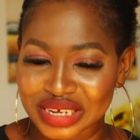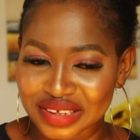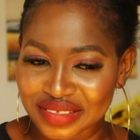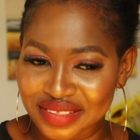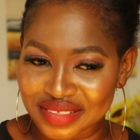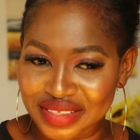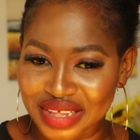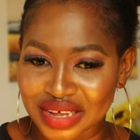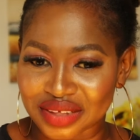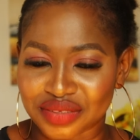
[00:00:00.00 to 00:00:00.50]

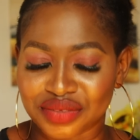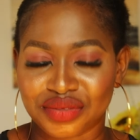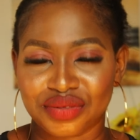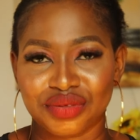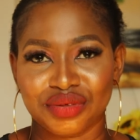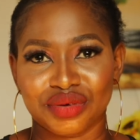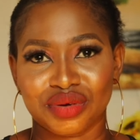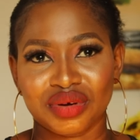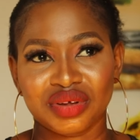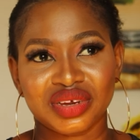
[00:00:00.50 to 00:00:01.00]
instance,
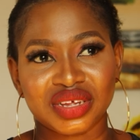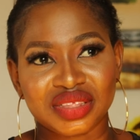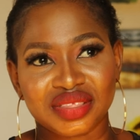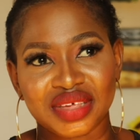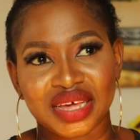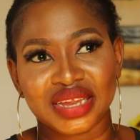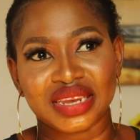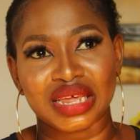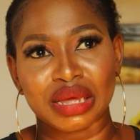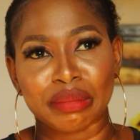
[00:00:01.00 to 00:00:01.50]
you can't
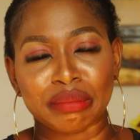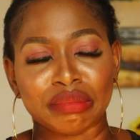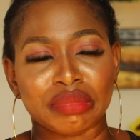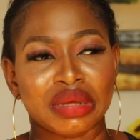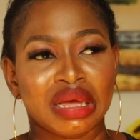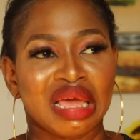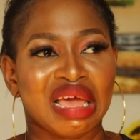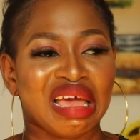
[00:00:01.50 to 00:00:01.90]
tell them,